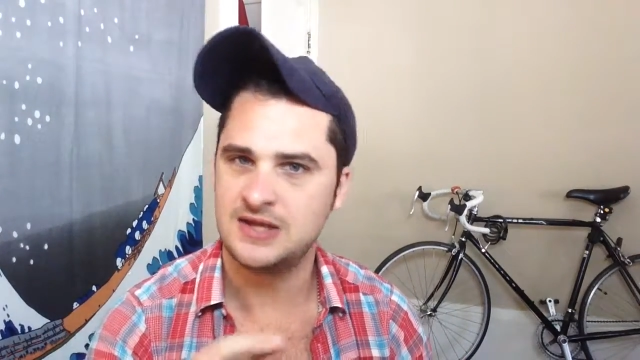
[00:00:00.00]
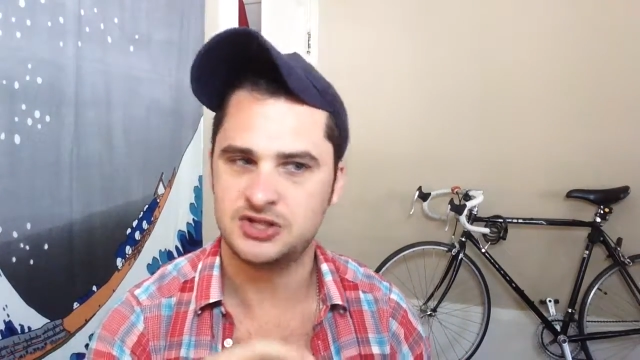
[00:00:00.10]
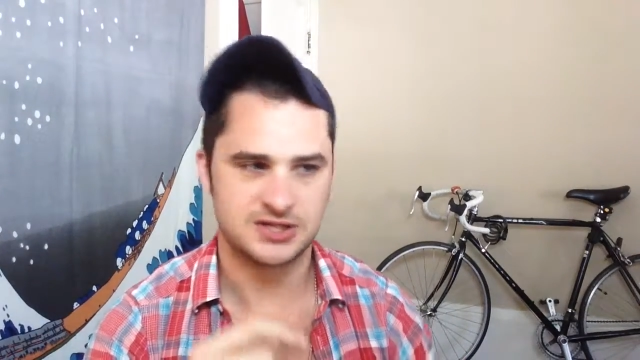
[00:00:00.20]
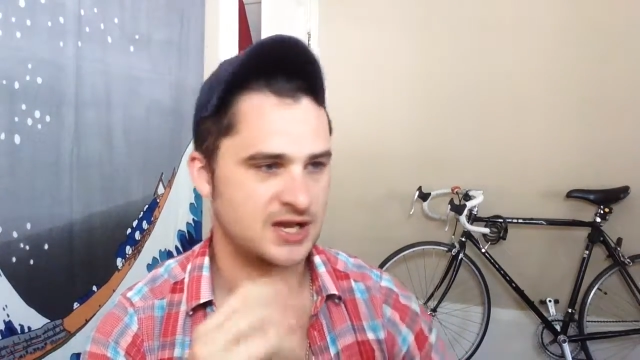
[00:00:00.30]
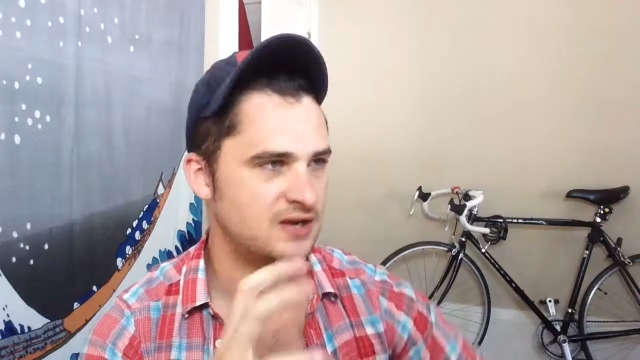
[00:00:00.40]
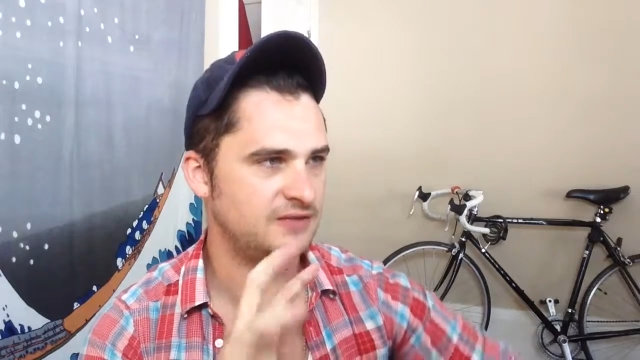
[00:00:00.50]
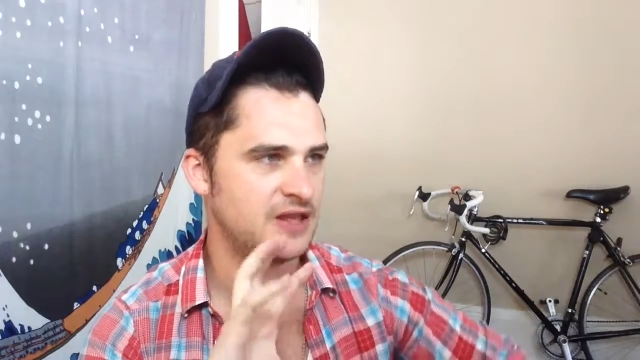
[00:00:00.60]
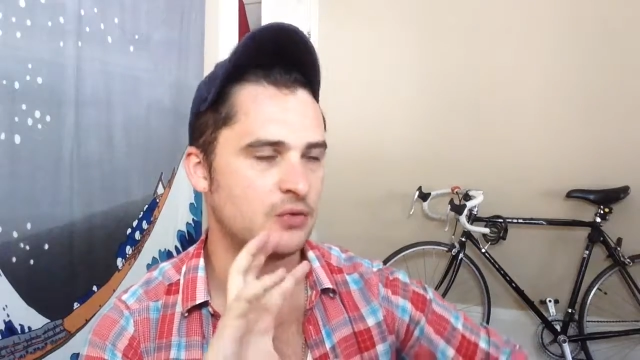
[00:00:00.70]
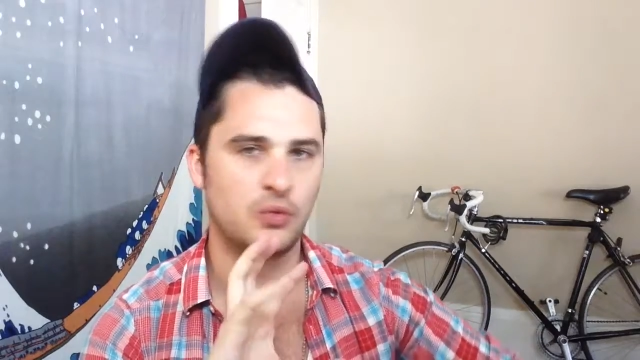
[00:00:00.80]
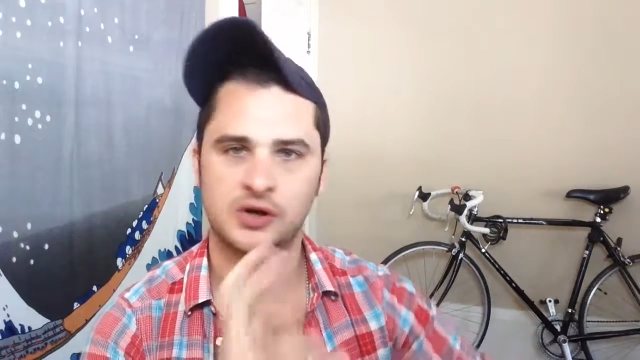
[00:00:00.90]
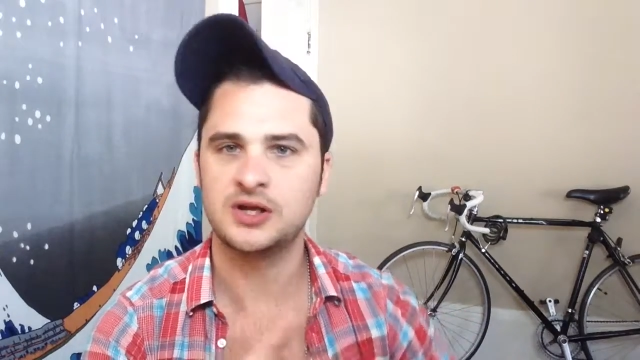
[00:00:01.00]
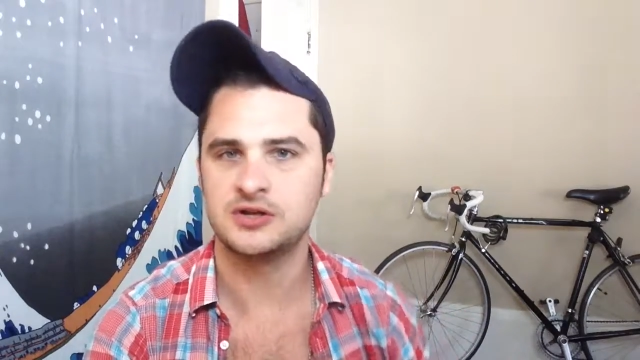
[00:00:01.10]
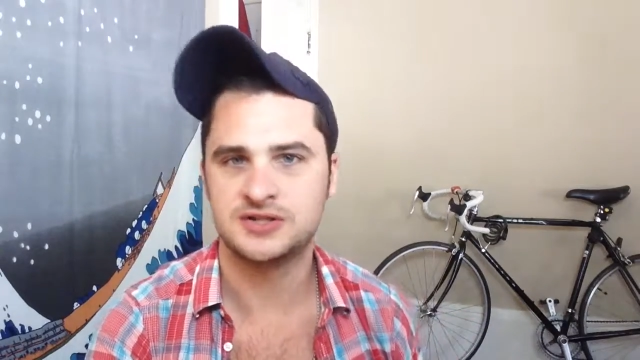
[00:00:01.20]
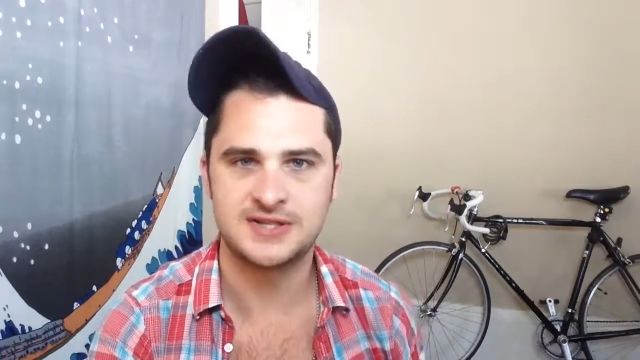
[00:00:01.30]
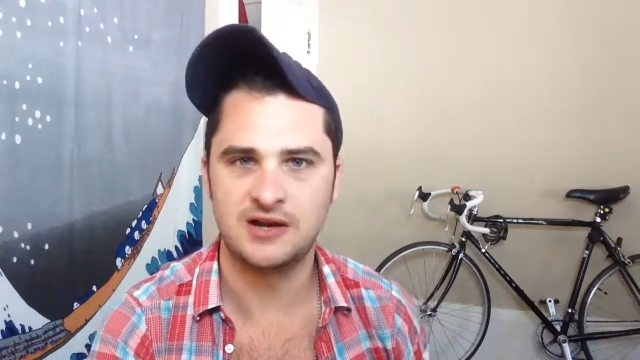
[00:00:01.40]
and just kind of like working
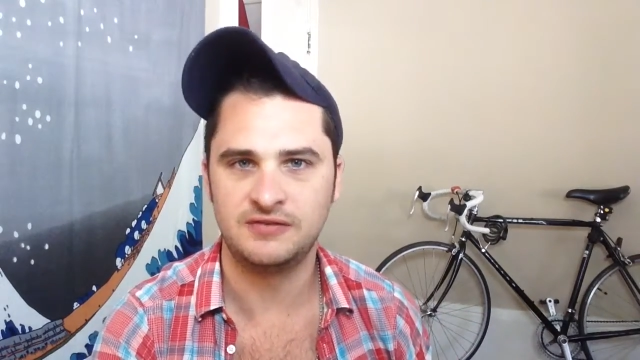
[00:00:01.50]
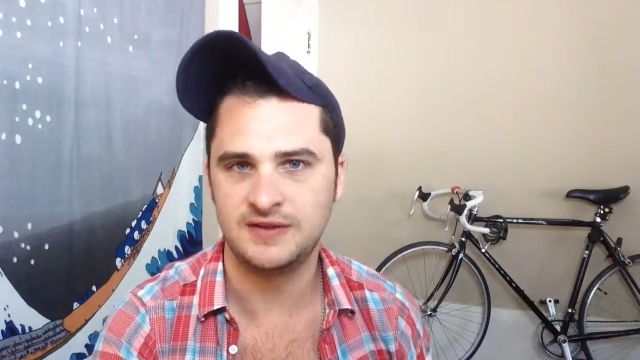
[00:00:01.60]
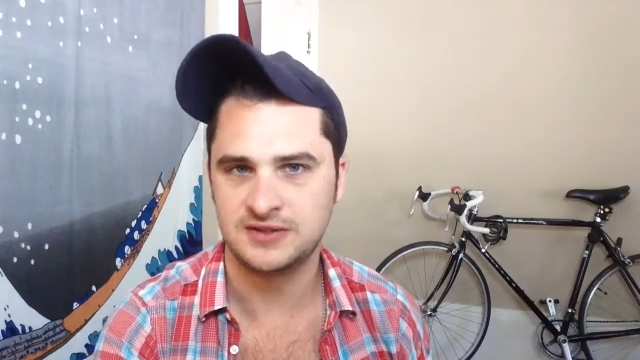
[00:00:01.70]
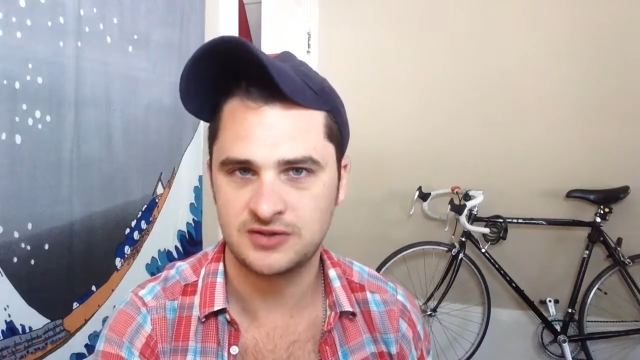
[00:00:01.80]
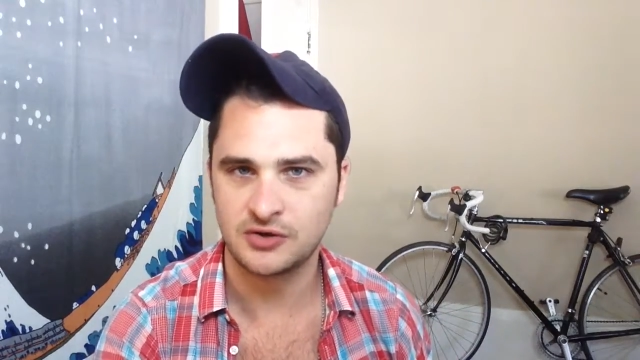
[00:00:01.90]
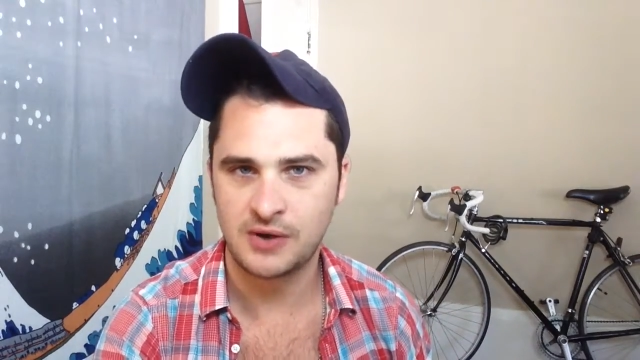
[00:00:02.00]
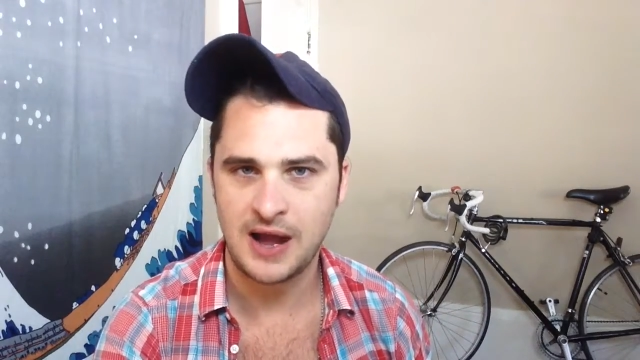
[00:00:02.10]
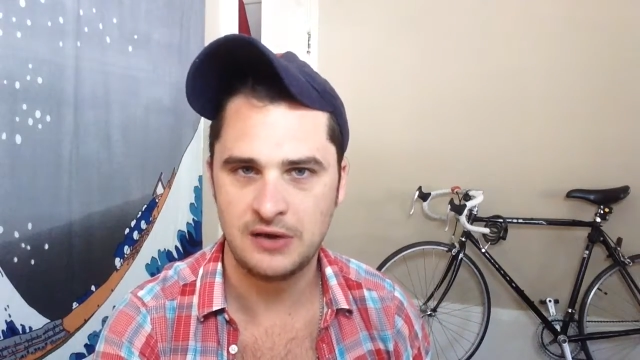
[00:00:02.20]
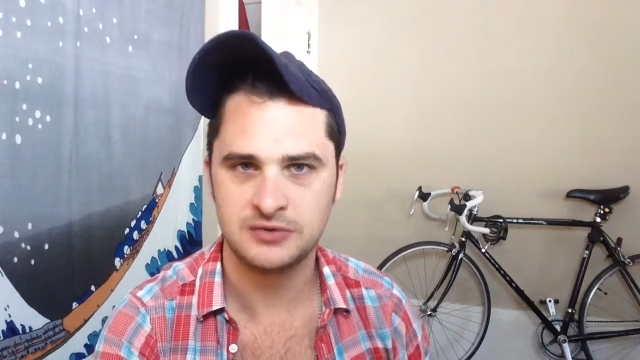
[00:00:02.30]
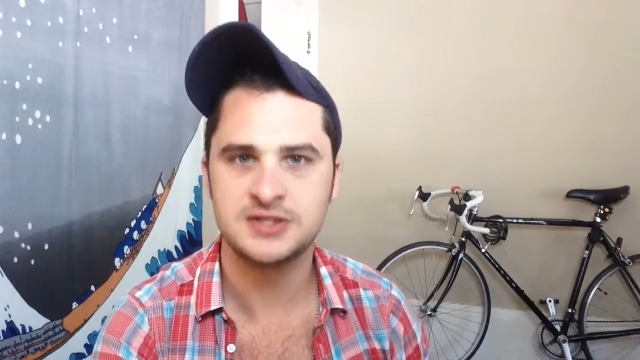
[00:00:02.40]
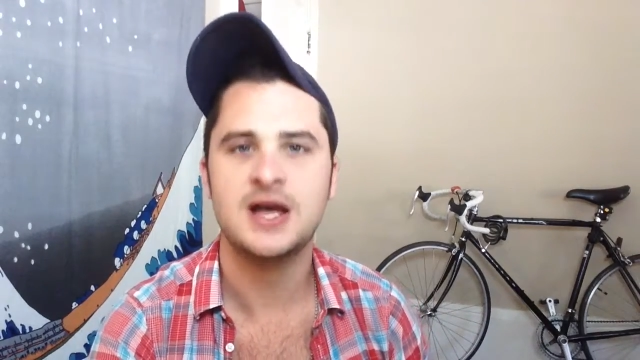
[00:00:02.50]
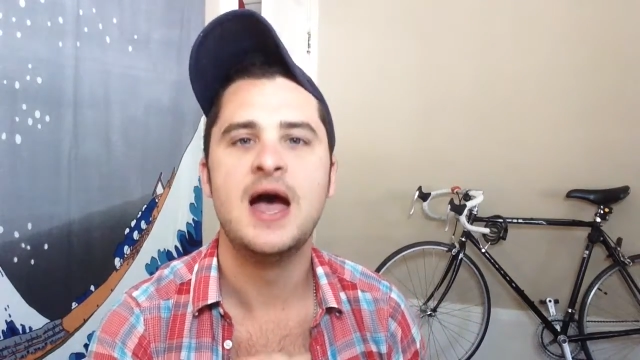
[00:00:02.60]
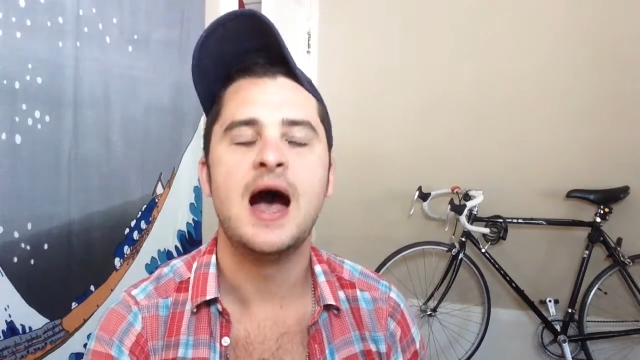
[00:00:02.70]
yourself into the ground.